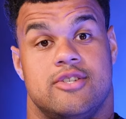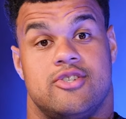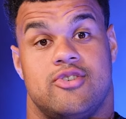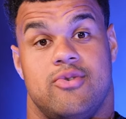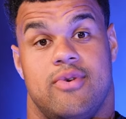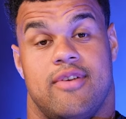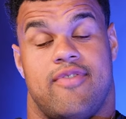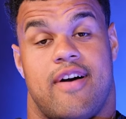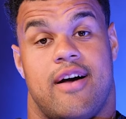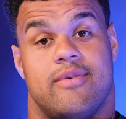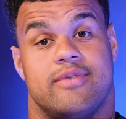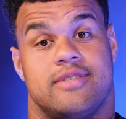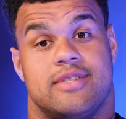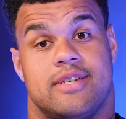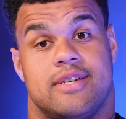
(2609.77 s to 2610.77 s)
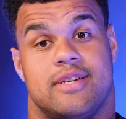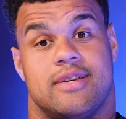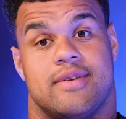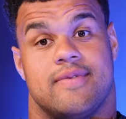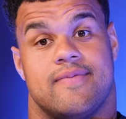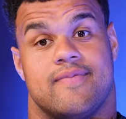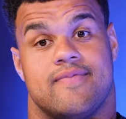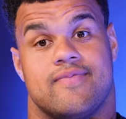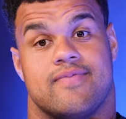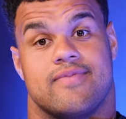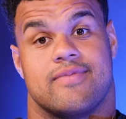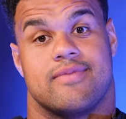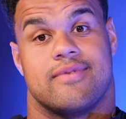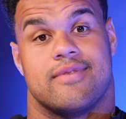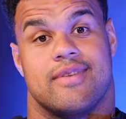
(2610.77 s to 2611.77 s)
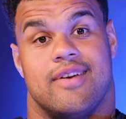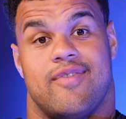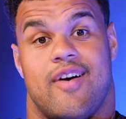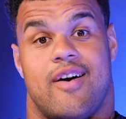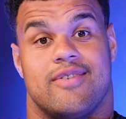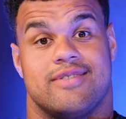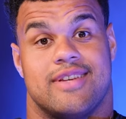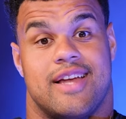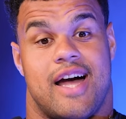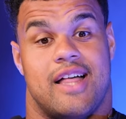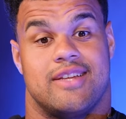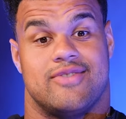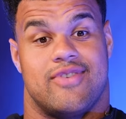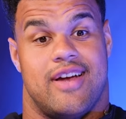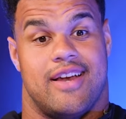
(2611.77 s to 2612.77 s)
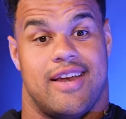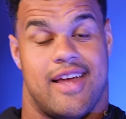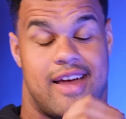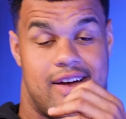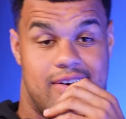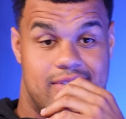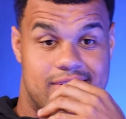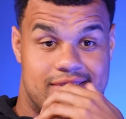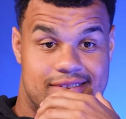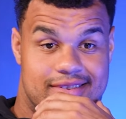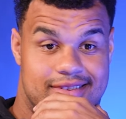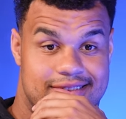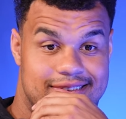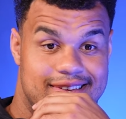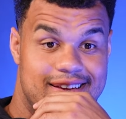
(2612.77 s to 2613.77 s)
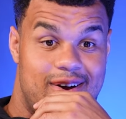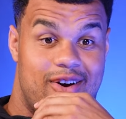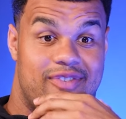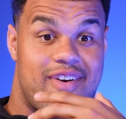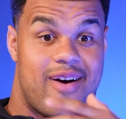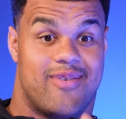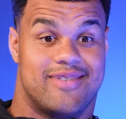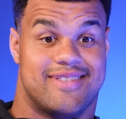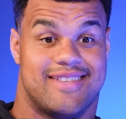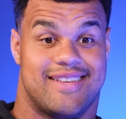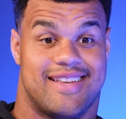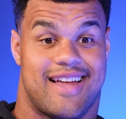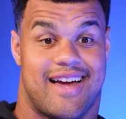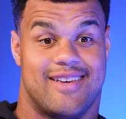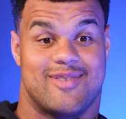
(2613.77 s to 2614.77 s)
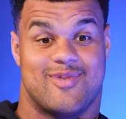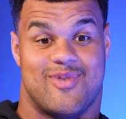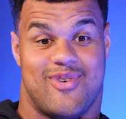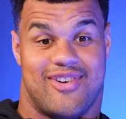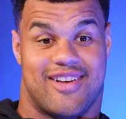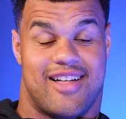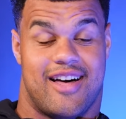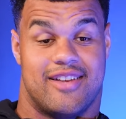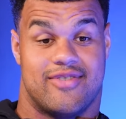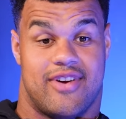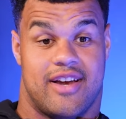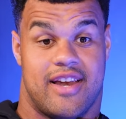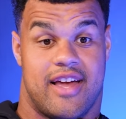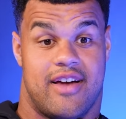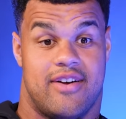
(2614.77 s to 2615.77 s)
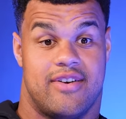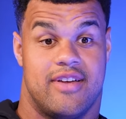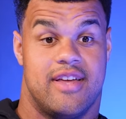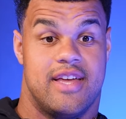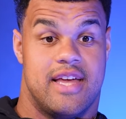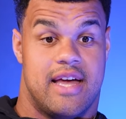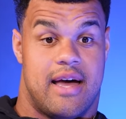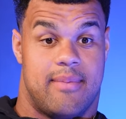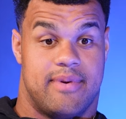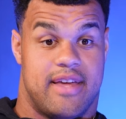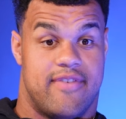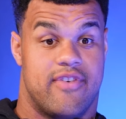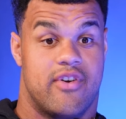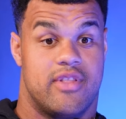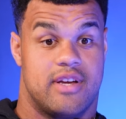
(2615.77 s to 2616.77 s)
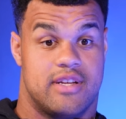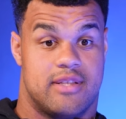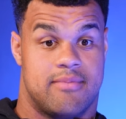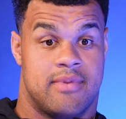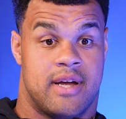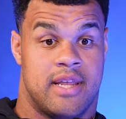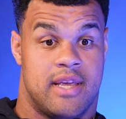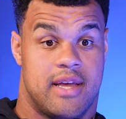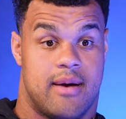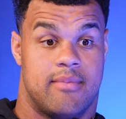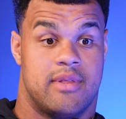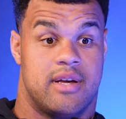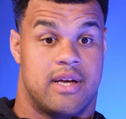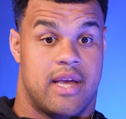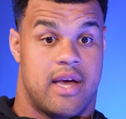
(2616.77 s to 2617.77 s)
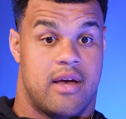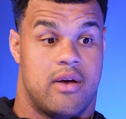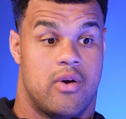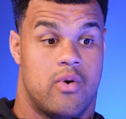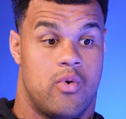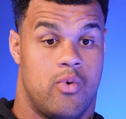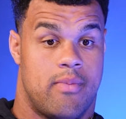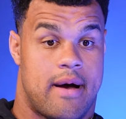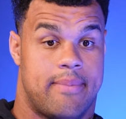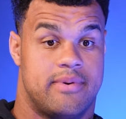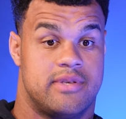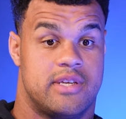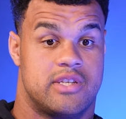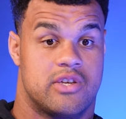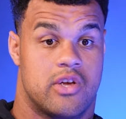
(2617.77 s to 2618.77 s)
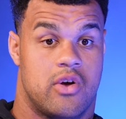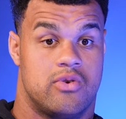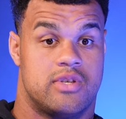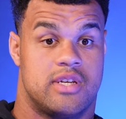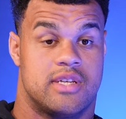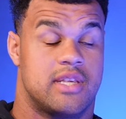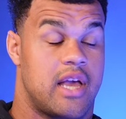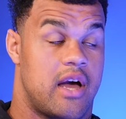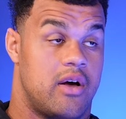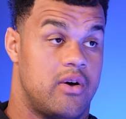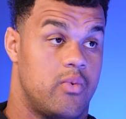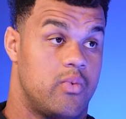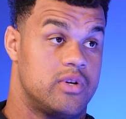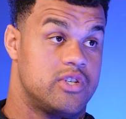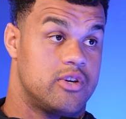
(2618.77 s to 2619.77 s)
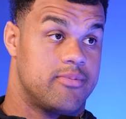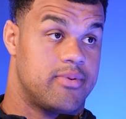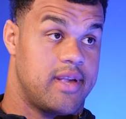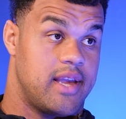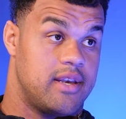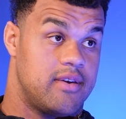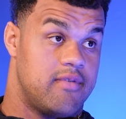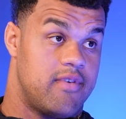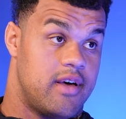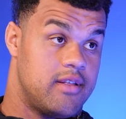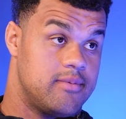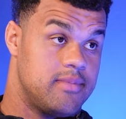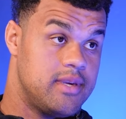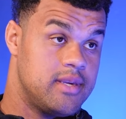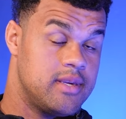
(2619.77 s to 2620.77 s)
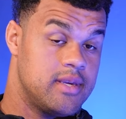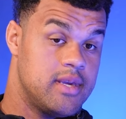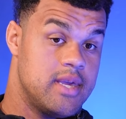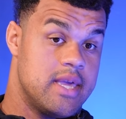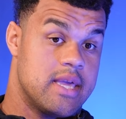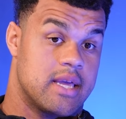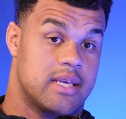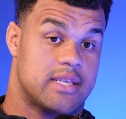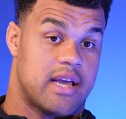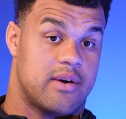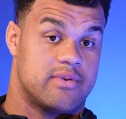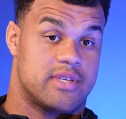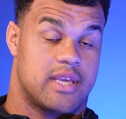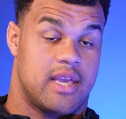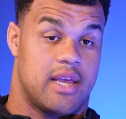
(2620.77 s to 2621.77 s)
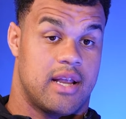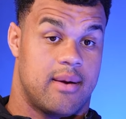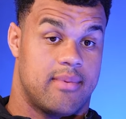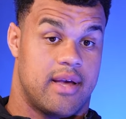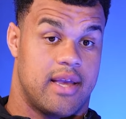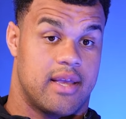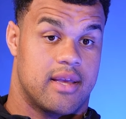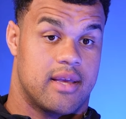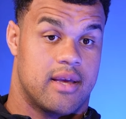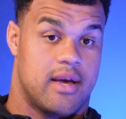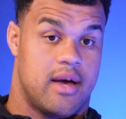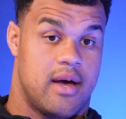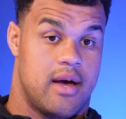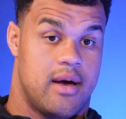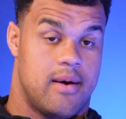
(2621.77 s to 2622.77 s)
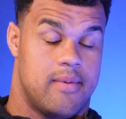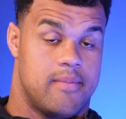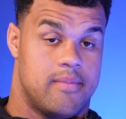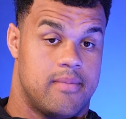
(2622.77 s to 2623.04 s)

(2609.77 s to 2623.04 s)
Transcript: shoot, if I was in college right now, or if I was in high school going to college right now, I'm definitely gonna look at the money. I'm gonna look at who my position coach is, what's your plan to develop me? Because I was a kid, I'm like, I